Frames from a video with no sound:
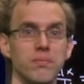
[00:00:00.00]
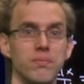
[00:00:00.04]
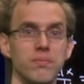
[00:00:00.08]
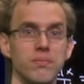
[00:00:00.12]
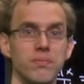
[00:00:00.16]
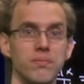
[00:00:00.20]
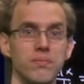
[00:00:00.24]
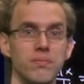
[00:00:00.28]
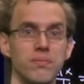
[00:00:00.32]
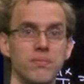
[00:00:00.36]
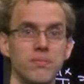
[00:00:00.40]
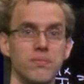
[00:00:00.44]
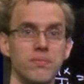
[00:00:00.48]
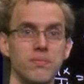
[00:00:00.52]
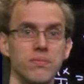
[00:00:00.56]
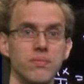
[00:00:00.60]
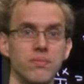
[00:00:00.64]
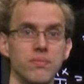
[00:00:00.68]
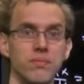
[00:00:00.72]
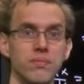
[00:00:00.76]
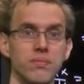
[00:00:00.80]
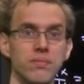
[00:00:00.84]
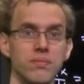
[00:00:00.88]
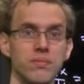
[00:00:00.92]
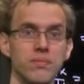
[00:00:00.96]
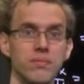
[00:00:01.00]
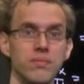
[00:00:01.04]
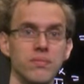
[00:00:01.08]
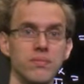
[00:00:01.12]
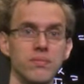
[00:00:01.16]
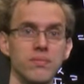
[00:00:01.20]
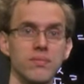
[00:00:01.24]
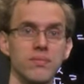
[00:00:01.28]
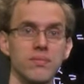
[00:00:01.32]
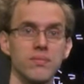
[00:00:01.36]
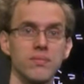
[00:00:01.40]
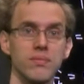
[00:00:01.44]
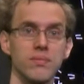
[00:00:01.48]

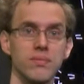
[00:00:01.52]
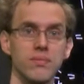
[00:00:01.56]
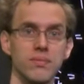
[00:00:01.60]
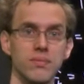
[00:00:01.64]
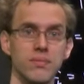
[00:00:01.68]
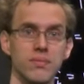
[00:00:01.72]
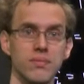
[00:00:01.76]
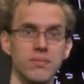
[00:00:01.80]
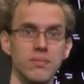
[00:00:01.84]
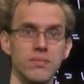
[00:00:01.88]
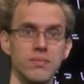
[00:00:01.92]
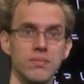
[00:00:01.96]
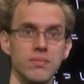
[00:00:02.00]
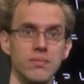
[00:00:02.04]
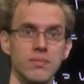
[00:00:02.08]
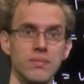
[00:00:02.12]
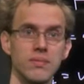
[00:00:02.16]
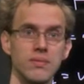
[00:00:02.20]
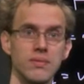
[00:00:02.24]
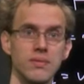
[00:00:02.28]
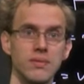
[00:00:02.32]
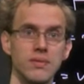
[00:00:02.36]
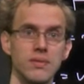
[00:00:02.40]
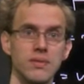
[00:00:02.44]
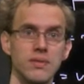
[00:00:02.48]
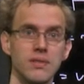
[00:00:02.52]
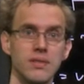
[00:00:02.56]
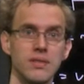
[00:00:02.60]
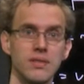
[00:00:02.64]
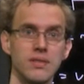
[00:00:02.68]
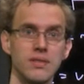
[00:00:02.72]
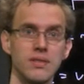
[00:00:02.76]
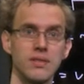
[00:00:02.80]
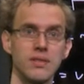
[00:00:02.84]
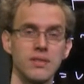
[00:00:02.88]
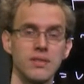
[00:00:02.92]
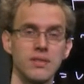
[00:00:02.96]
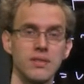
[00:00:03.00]

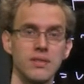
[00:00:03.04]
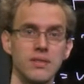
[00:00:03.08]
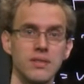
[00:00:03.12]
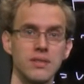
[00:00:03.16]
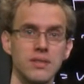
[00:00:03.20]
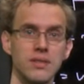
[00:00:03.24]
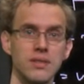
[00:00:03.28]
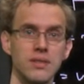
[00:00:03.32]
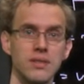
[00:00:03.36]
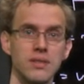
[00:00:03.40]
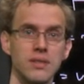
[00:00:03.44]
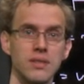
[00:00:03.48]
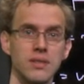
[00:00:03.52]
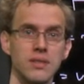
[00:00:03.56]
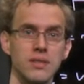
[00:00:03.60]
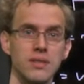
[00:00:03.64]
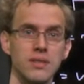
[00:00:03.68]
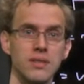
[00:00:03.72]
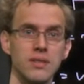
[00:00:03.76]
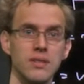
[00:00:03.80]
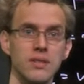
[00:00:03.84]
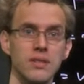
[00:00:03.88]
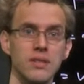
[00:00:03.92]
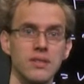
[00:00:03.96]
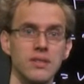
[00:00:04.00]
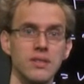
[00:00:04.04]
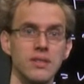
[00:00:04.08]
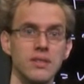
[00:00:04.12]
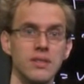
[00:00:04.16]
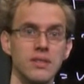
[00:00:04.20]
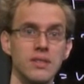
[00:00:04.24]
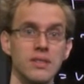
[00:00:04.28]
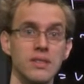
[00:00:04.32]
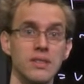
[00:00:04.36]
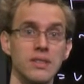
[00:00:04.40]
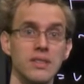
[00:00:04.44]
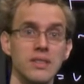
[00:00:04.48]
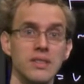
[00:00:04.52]

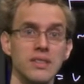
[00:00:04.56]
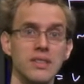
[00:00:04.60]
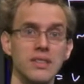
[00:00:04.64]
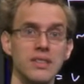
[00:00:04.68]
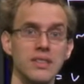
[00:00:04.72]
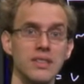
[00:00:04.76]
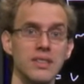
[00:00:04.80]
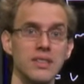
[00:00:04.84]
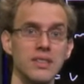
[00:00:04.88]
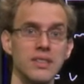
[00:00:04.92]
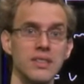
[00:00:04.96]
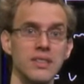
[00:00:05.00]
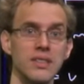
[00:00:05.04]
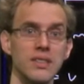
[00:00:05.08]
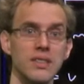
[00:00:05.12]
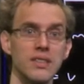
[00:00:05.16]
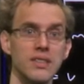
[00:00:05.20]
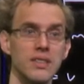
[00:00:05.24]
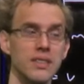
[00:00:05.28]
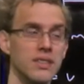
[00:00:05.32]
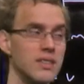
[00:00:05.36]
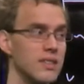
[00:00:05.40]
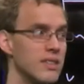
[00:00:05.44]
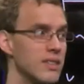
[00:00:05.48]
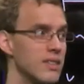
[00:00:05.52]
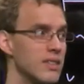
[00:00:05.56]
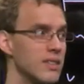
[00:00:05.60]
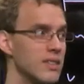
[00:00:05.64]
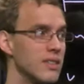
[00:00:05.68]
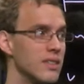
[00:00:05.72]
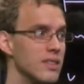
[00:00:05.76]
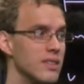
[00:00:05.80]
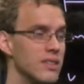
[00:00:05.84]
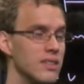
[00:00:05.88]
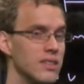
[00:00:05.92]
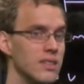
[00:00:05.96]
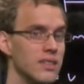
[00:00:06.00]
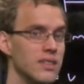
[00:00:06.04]

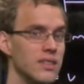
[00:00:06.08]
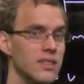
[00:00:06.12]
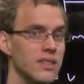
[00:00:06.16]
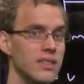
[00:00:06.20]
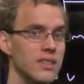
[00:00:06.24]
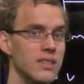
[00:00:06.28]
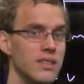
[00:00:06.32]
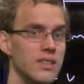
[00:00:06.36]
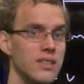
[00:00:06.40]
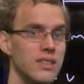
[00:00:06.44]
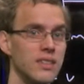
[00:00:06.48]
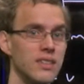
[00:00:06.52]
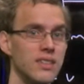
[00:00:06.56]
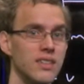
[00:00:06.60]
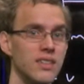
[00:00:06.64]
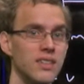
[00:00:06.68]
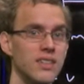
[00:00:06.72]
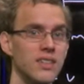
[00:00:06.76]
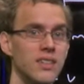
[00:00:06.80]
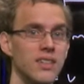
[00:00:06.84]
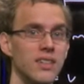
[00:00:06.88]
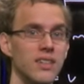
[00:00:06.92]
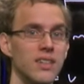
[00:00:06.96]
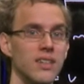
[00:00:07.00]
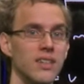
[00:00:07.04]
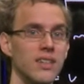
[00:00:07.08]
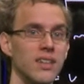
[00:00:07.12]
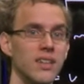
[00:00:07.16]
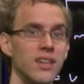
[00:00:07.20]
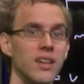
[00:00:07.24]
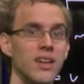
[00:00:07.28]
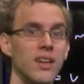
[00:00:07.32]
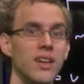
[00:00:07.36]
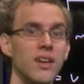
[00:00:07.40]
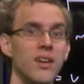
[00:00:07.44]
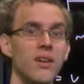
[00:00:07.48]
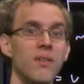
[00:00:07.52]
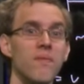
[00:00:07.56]
Nothing is said.